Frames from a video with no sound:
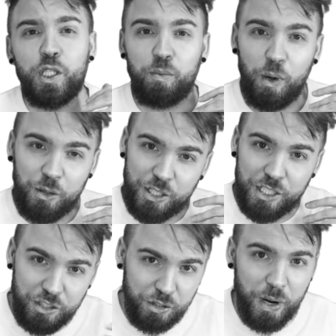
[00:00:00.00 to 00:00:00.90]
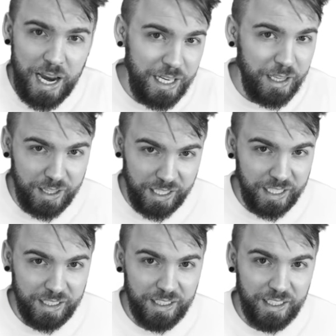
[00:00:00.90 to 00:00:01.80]
supposed to do
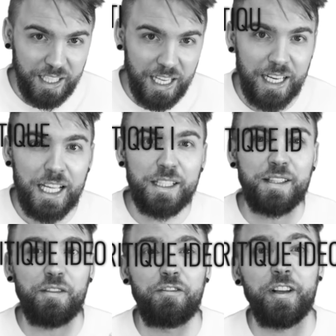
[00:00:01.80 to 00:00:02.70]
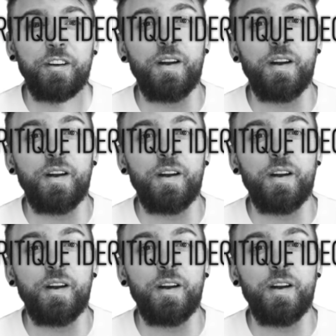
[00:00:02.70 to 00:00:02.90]
anything, it needs to figure